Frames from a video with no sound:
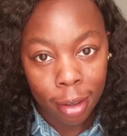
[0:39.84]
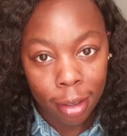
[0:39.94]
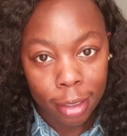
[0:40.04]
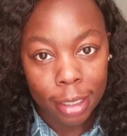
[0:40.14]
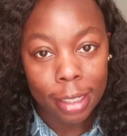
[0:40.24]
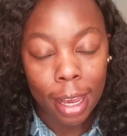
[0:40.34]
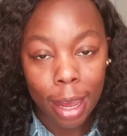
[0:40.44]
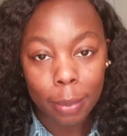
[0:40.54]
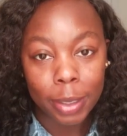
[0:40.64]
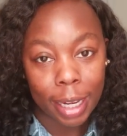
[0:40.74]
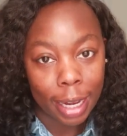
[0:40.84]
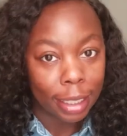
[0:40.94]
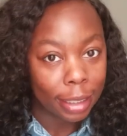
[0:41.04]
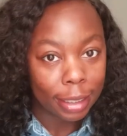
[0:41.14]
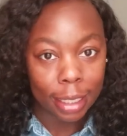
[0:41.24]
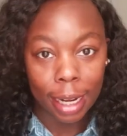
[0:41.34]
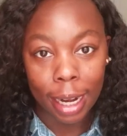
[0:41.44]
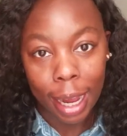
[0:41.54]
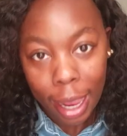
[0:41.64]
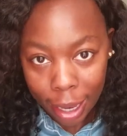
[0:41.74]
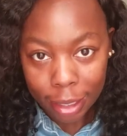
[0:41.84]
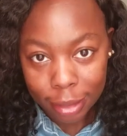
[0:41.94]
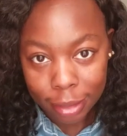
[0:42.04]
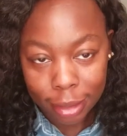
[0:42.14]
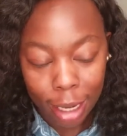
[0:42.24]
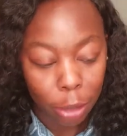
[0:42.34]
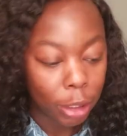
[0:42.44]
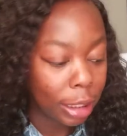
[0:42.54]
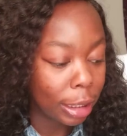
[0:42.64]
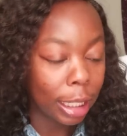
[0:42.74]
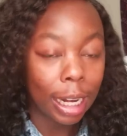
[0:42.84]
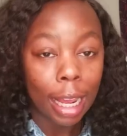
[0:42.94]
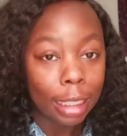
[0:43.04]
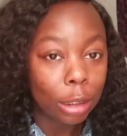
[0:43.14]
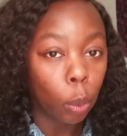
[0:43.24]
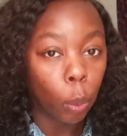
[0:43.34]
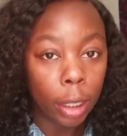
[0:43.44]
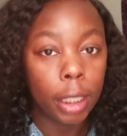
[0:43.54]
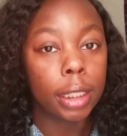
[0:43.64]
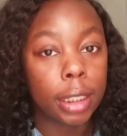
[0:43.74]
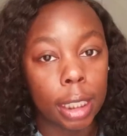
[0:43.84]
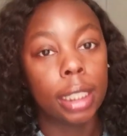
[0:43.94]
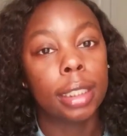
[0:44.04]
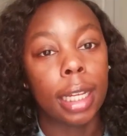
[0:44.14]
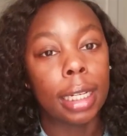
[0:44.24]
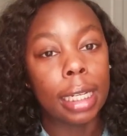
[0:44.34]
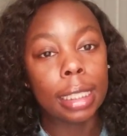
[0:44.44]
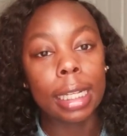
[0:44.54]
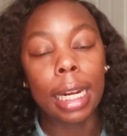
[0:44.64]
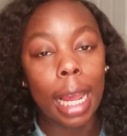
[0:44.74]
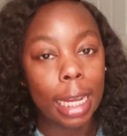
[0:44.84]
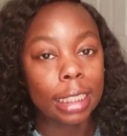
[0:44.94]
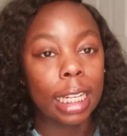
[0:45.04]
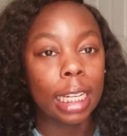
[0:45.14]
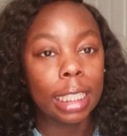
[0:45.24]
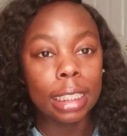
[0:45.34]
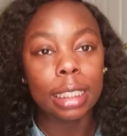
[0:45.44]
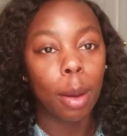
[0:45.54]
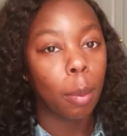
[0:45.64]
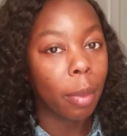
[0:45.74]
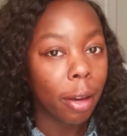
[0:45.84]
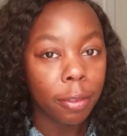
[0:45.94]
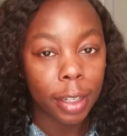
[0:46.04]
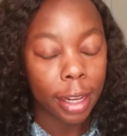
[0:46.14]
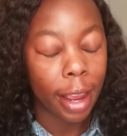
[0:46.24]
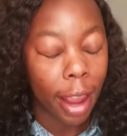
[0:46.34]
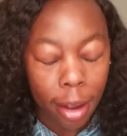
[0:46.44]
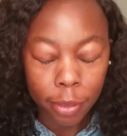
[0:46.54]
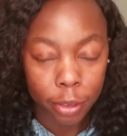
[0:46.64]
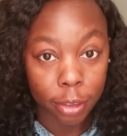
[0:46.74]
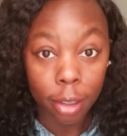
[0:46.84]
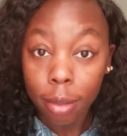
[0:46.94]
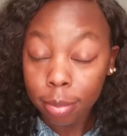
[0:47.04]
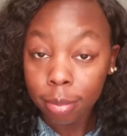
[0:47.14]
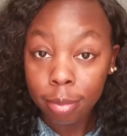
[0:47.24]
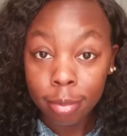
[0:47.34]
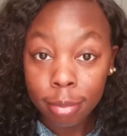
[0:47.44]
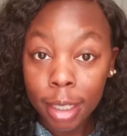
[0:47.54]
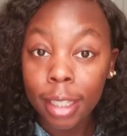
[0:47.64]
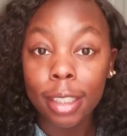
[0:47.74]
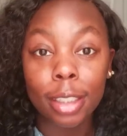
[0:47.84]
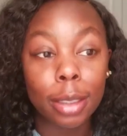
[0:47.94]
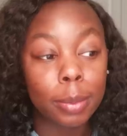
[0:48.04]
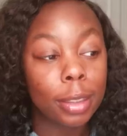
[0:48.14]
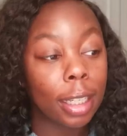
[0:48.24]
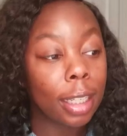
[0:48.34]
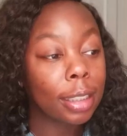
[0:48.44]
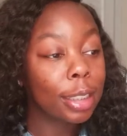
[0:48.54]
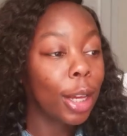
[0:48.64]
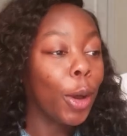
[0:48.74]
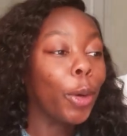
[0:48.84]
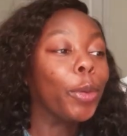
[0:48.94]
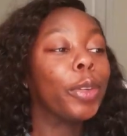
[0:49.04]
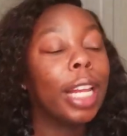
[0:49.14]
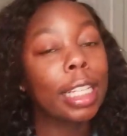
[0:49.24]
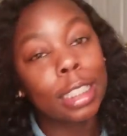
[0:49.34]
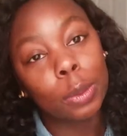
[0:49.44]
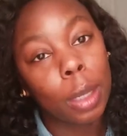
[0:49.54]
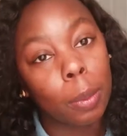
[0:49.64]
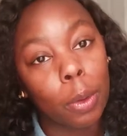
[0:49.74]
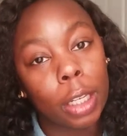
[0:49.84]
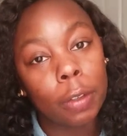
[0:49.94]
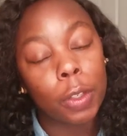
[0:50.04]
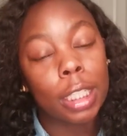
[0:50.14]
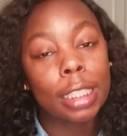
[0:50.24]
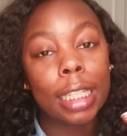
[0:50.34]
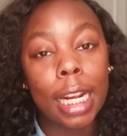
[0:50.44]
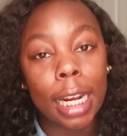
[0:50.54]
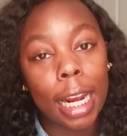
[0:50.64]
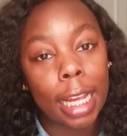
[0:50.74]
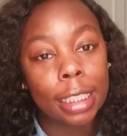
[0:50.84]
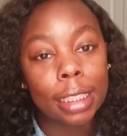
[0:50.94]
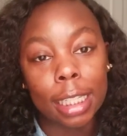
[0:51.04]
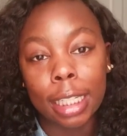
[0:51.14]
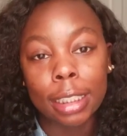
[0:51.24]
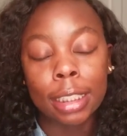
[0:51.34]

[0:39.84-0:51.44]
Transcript: the time that I need it to last? I don't need it to last a week, sis. I need it to last at least a month and a half or something. You know what I'm saying? So, that's just what I'm going to give you the tea today, sis.